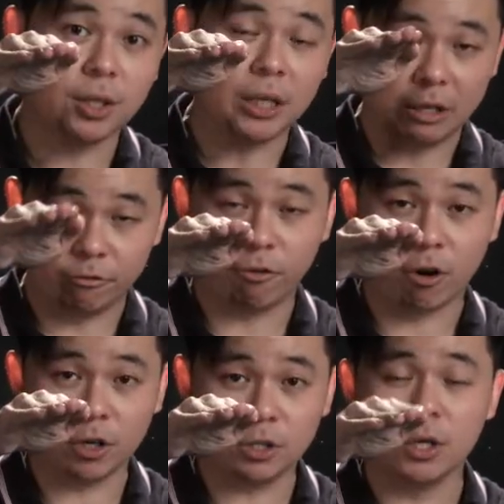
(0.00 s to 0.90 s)
in
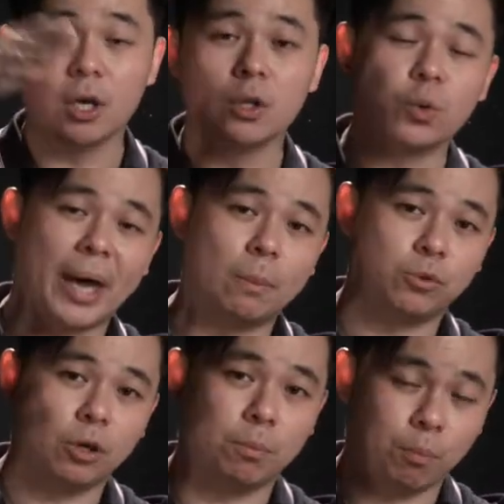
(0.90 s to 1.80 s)
forest to
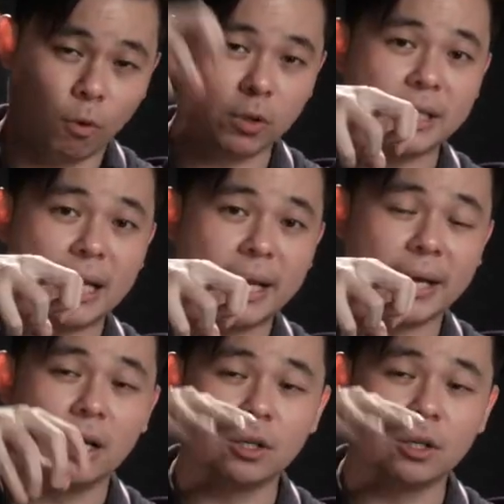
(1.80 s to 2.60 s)
absorb more sunlight.